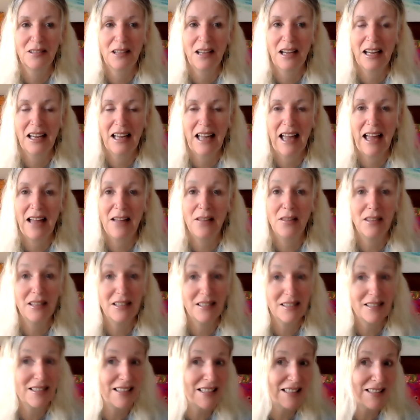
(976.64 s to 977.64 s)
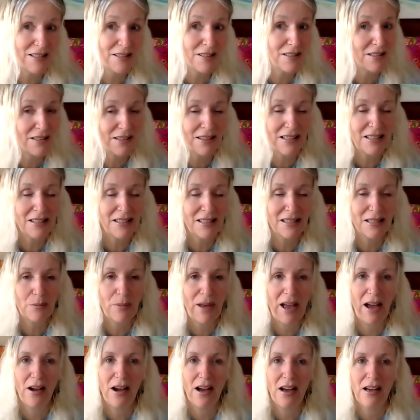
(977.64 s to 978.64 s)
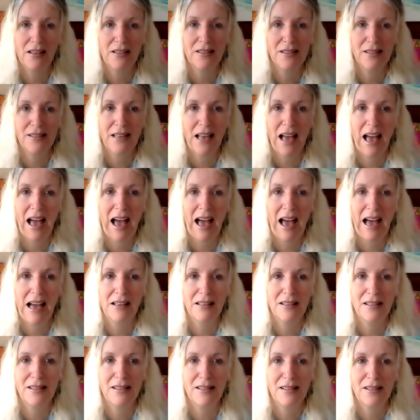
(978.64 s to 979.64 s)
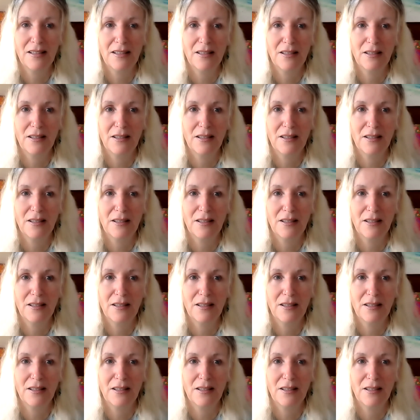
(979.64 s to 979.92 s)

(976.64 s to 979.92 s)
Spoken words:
again, this is about us as